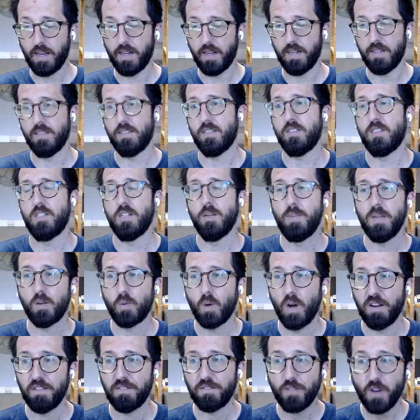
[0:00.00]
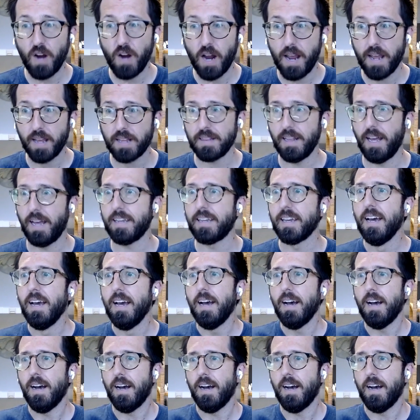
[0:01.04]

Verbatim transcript: And to be quite frank, like